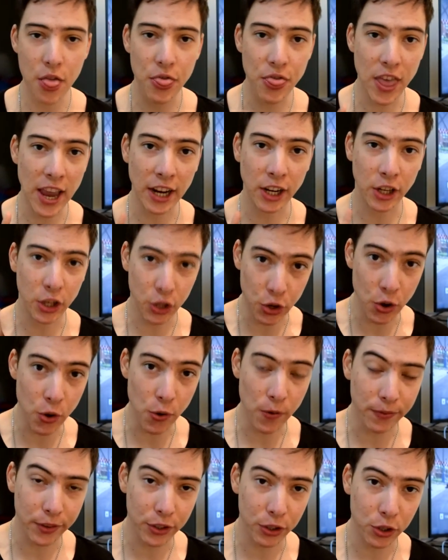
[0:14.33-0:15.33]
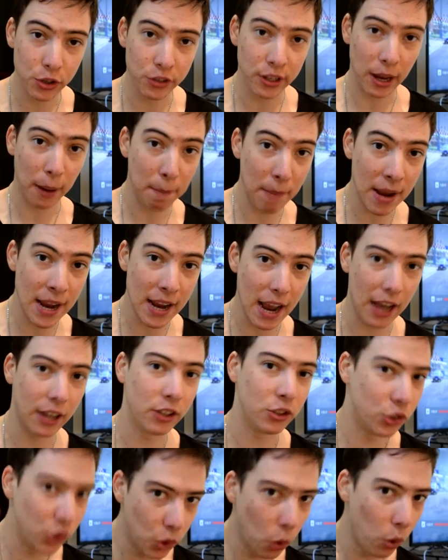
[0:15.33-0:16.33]
Thank you for choosing me
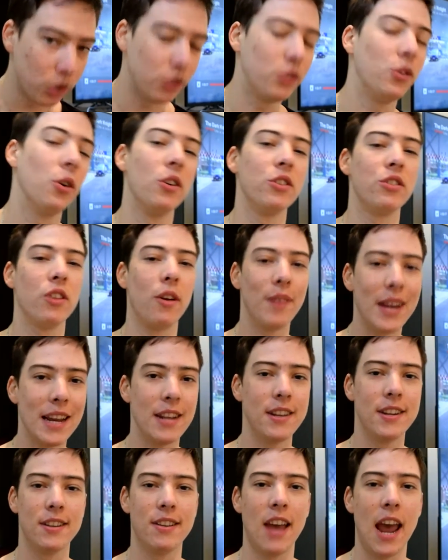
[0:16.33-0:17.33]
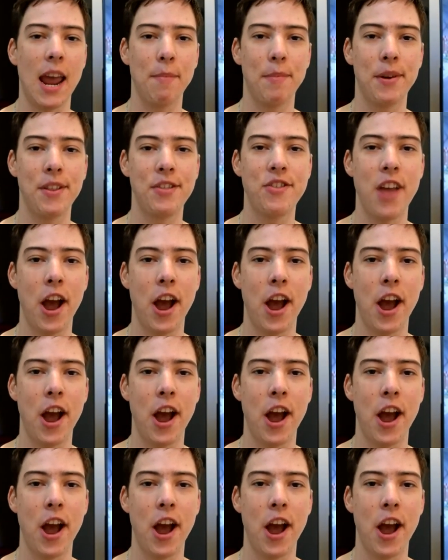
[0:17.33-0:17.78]
as your source of entertainment,